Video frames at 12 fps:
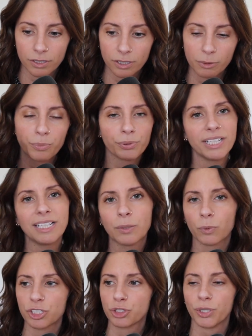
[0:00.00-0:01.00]
completely
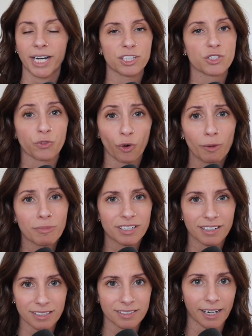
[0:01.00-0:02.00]
what transformed
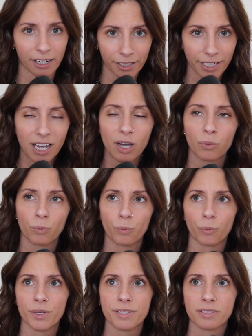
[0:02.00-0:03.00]
this area and
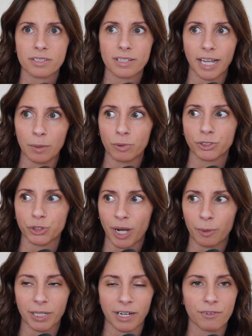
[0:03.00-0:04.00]
was able to
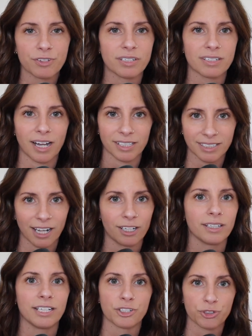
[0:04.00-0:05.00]
help give us the textile
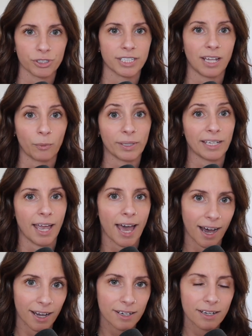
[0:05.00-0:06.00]
industry that we
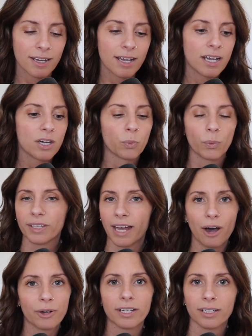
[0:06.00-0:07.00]
had.
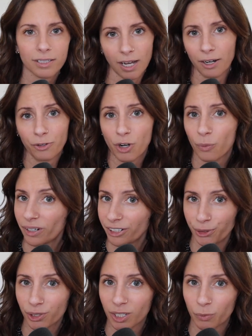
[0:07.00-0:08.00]
Without it, I don't know where
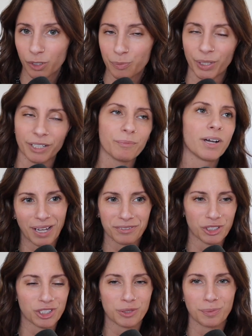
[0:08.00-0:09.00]
Utica would be. have
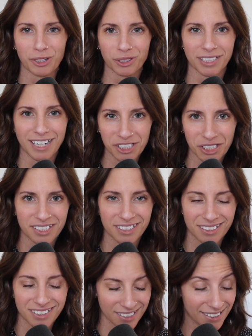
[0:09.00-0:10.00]
such a special connection
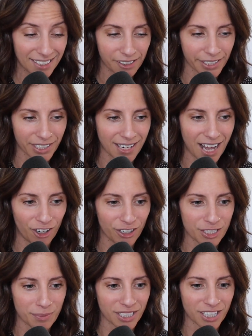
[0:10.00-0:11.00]
to the Erie Canal
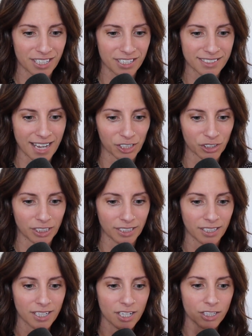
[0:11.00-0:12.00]
is because
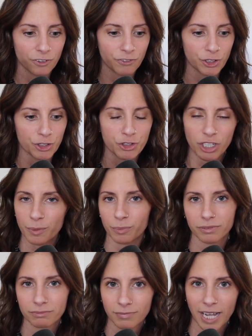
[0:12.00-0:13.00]
actually the first trip
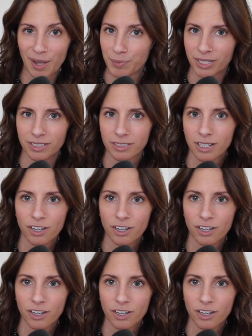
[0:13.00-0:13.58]
happened